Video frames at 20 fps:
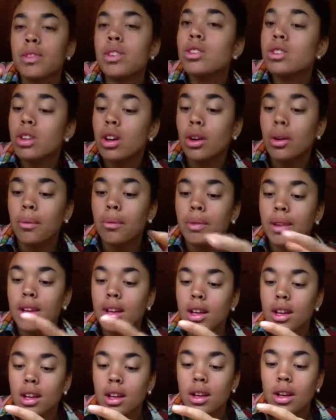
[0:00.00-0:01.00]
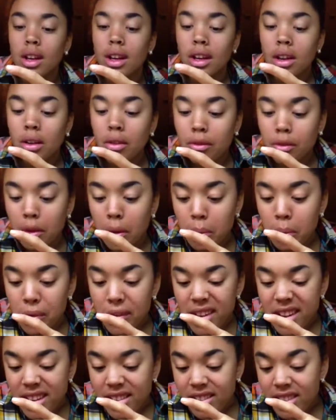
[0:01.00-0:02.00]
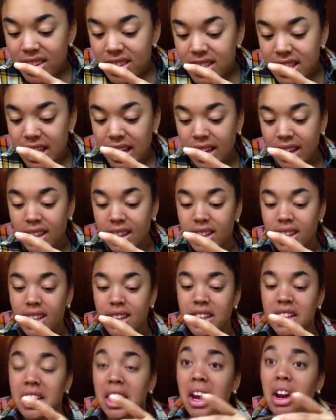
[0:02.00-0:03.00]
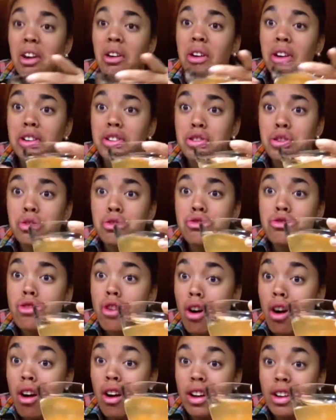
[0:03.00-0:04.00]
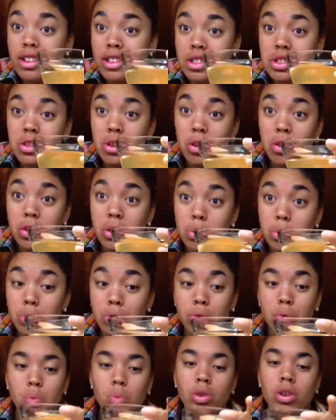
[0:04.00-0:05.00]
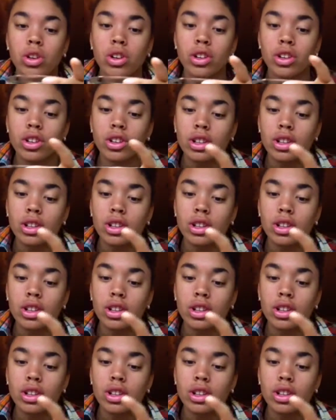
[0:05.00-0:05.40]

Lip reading: So, from what it looks like, carrots are not soluble in water.